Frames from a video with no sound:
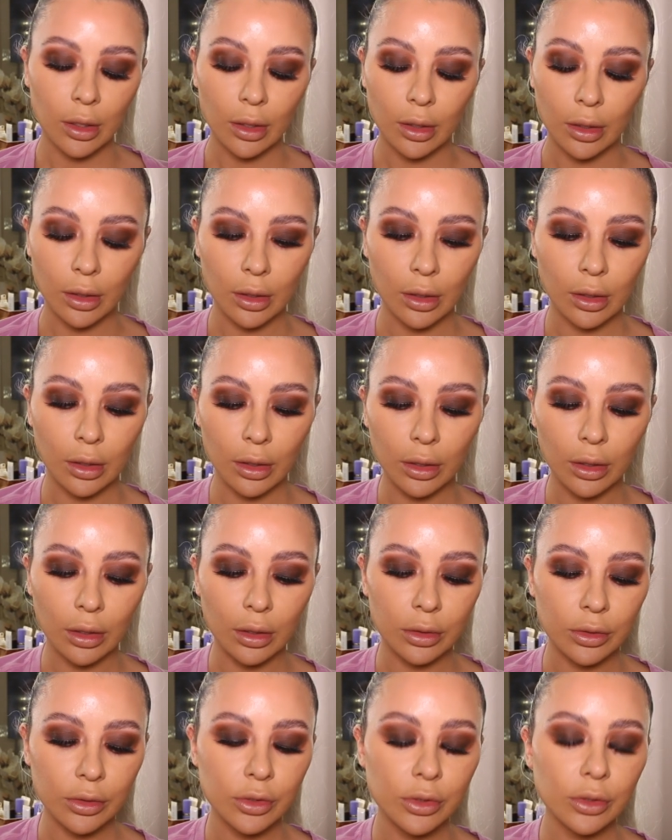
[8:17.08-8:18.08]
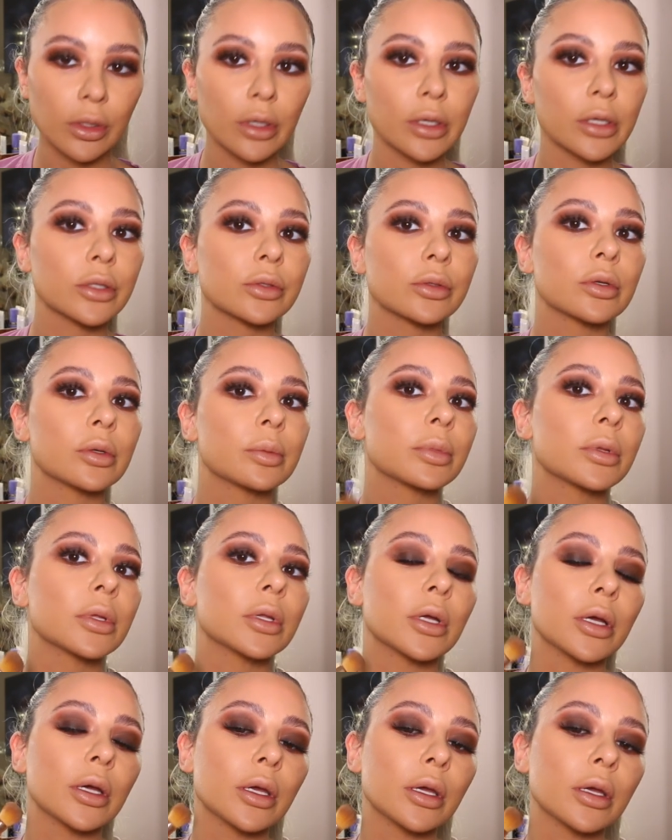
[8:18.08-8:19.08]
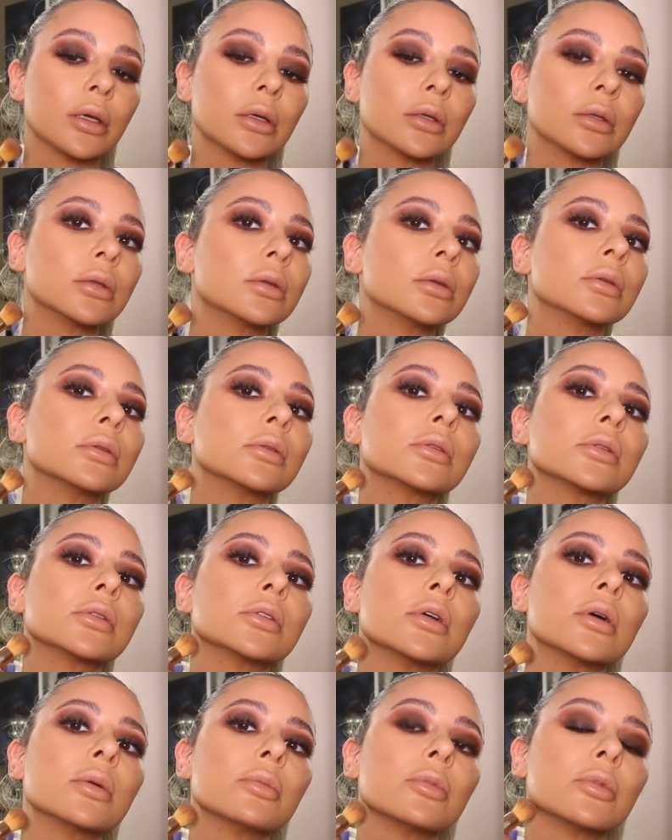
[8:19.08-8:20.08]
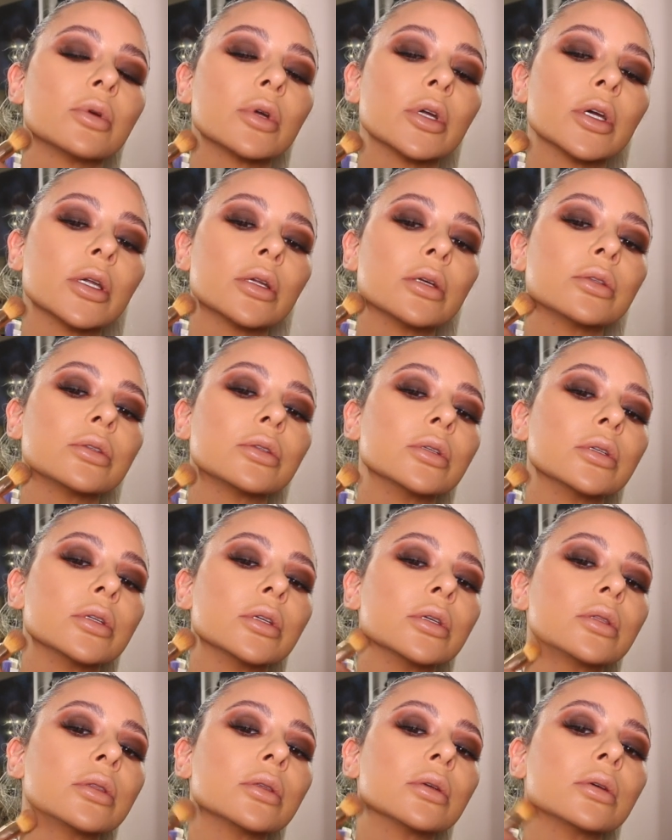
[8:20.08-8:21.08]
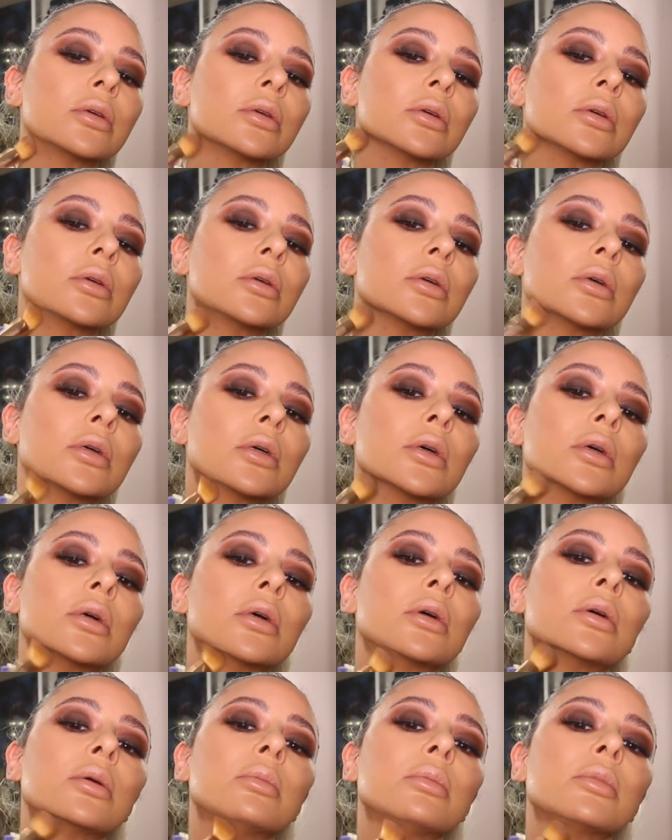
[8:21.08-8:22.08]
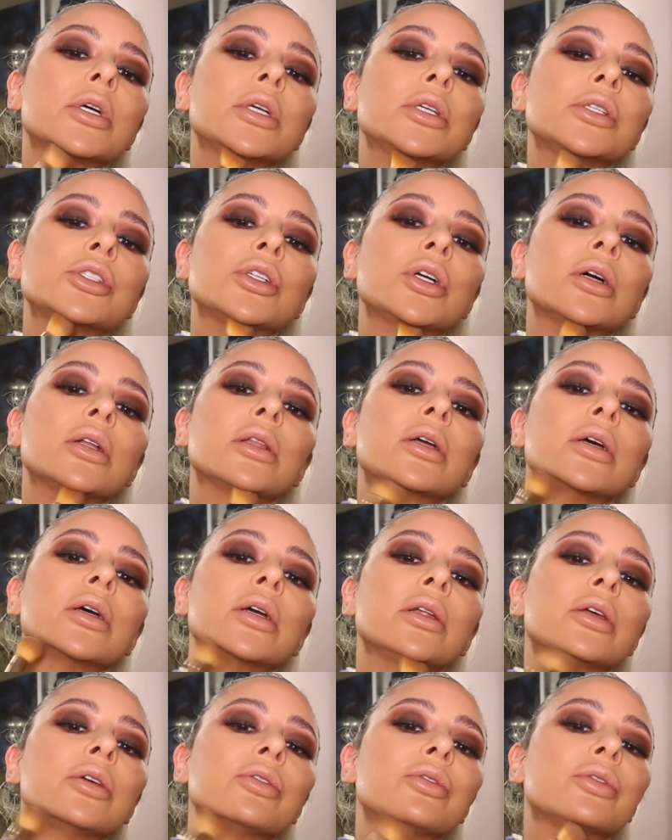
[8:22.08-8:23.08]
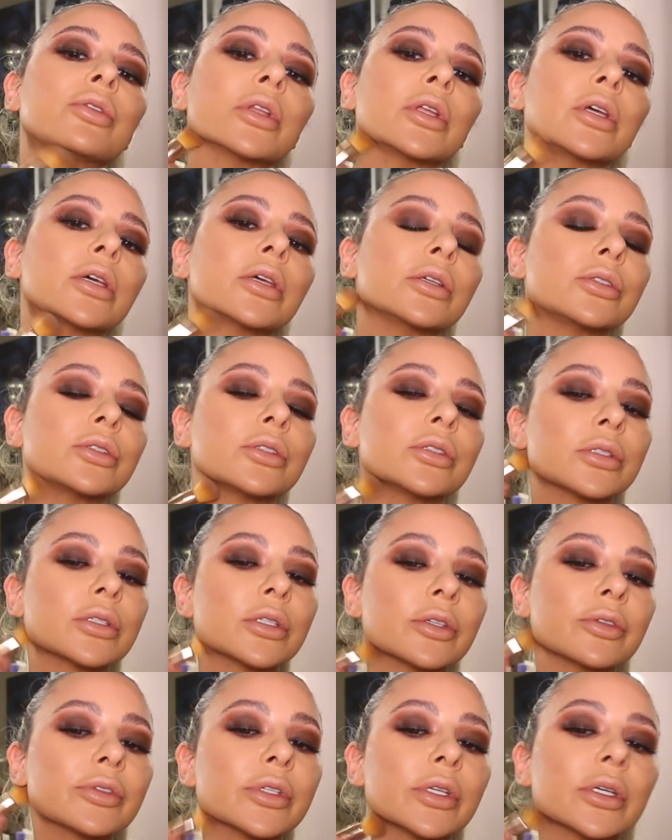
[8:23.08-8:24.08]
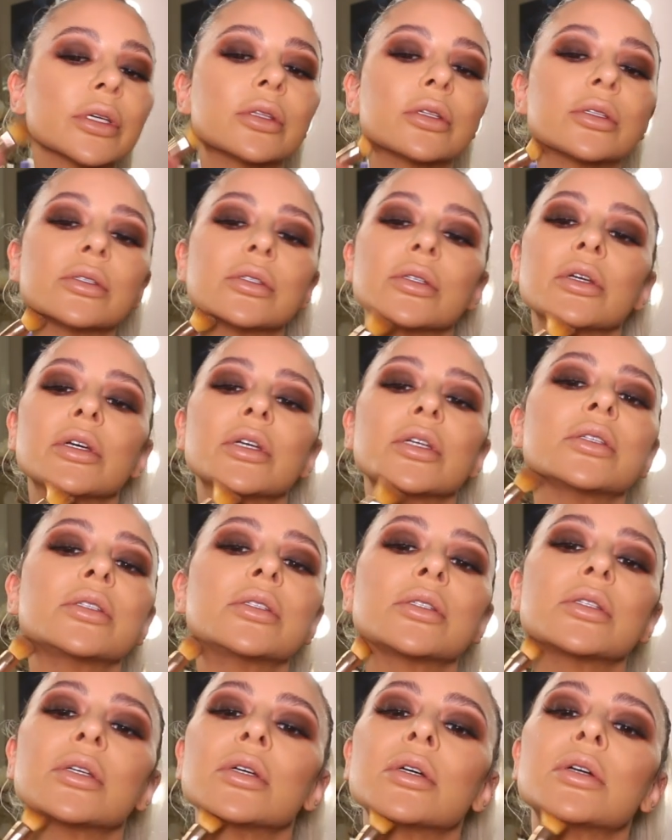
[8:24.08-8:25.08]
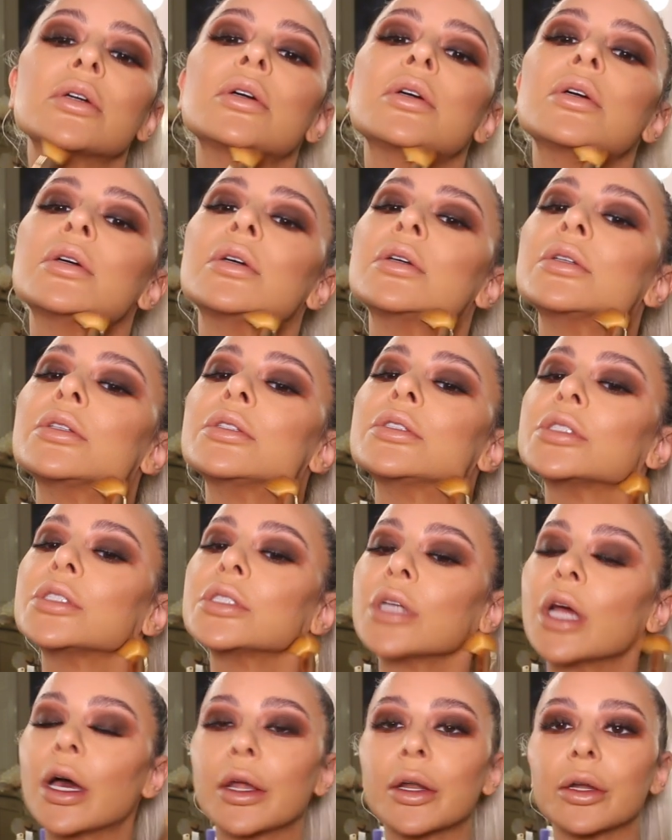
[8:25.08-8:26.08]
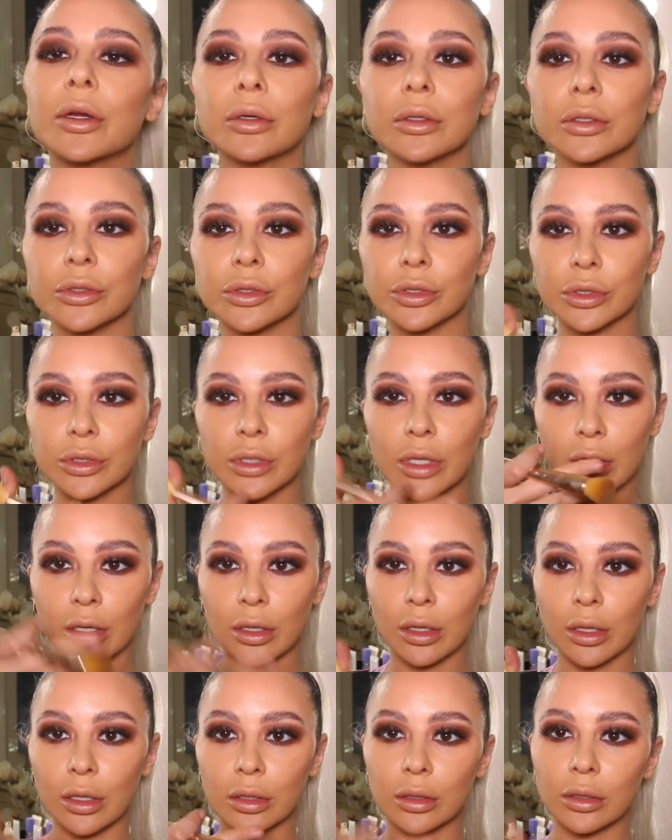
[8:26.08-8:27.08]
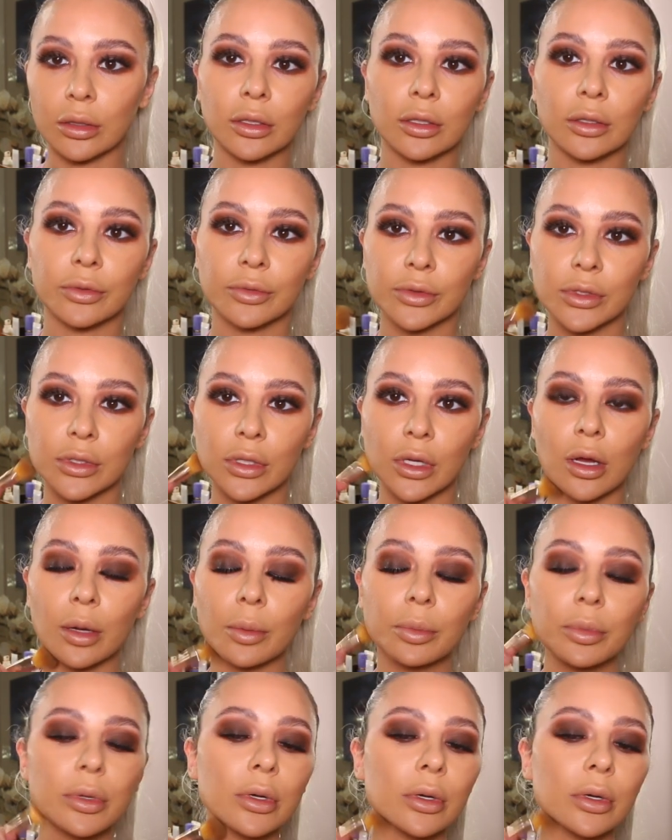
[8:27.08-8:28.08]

And I also like to apply some right underneath my jawline. I feel like it just gives like this nice shadow and just kind of like lifts up